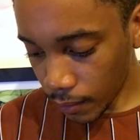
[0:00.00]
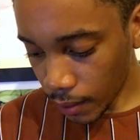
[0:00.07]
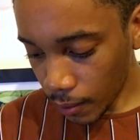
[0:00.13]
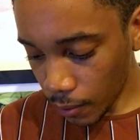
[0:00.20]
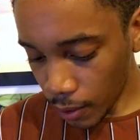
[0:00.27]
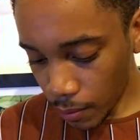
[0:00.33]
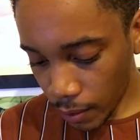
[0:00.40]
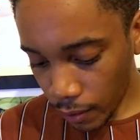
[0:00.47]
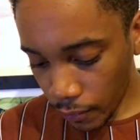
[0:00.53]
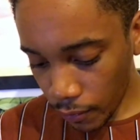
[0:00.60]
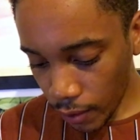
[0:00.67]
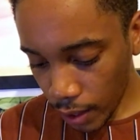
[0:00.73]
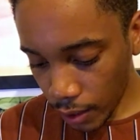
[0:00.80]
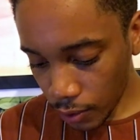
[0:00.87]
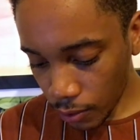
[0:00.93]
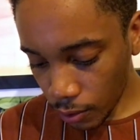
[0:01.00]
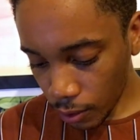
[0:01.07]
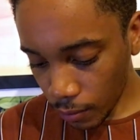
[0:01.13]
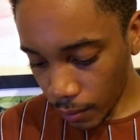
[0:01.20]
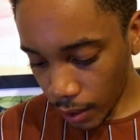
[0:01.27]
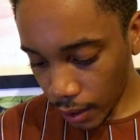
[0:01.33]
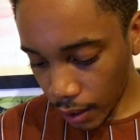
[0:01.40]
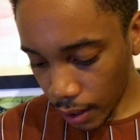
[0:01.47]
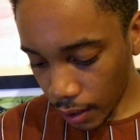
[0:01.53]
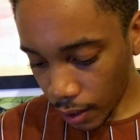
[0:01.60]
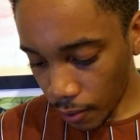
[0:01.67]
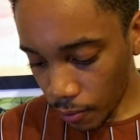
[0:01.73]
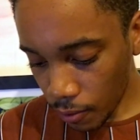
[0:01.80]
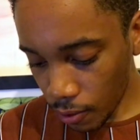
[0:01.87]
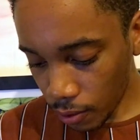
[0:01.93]
It was my first tournament and
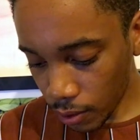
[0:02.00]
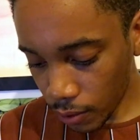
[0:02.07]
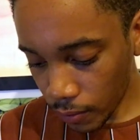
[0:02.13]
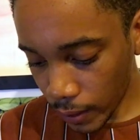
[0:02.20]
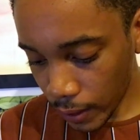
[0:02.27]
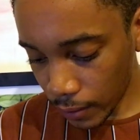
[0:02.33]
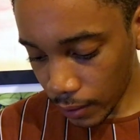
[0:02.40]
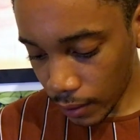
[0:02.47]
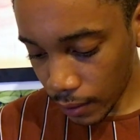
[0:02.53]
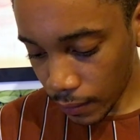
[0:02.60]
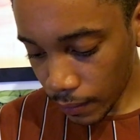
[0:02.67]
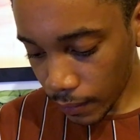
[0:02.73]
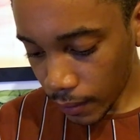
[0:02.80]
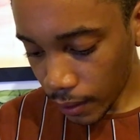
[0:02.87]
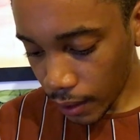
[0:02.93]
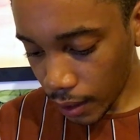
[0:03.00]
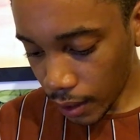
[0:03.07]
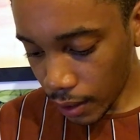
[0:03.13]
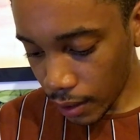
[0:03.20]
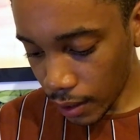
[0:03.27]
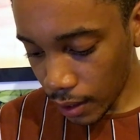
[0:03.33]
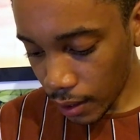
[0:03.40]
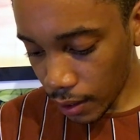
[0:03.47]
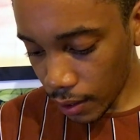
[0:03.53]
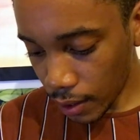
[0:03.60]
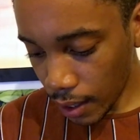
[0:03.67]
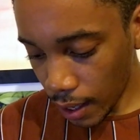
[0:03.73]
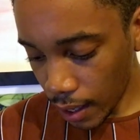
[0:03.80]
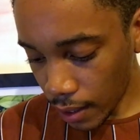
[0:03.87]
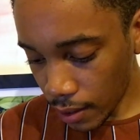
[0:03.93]
I walked around it in a
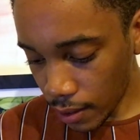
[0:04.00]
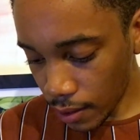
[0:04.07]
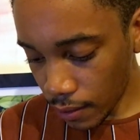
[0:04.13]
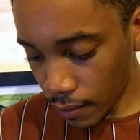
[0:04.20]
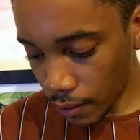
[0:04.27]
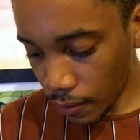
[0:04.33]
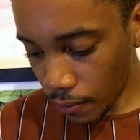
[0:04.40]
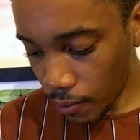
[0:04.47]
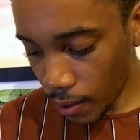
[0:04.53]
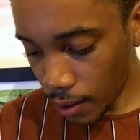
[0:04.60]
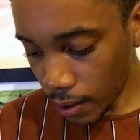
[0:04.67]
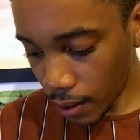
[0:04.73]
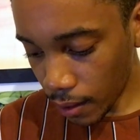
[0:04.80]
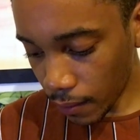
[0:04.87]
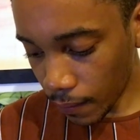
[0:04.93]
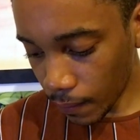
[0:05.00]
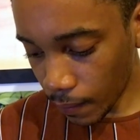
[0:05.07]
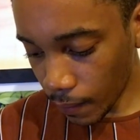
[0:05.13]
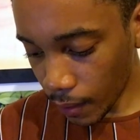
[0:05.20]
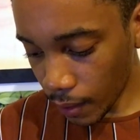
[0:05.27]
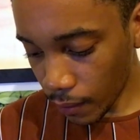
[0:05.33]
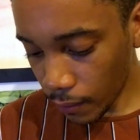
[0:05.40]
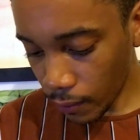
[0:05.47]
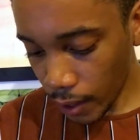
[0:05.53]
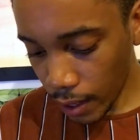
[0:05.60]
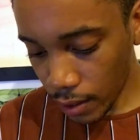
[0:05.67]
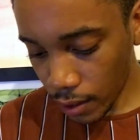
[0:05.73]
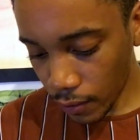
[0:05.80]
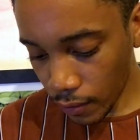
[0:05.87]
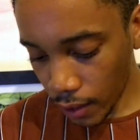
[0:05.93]
daze of wonder.
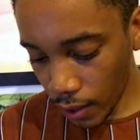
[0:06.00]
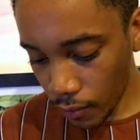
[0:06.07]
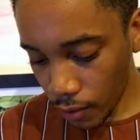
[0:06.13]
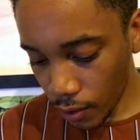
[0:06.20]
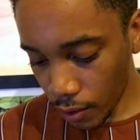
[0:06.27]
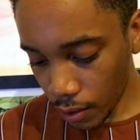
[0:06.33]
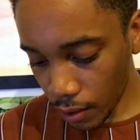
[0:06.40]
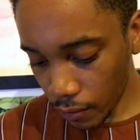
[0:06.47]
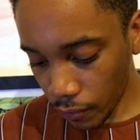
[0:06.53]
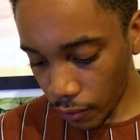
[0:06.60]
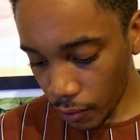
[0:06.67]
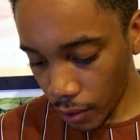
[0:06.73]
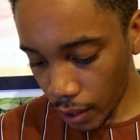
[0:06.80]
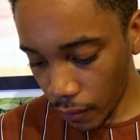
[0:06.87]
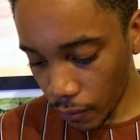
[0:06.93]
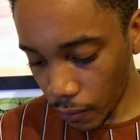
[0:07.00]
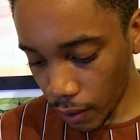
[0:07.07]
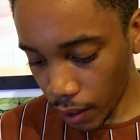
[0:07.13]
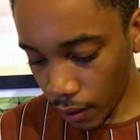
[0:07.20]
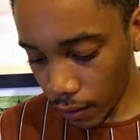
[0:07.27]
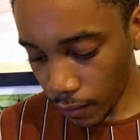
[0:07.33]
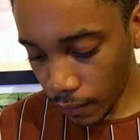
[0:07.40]
Flags of every colour flew everywhere.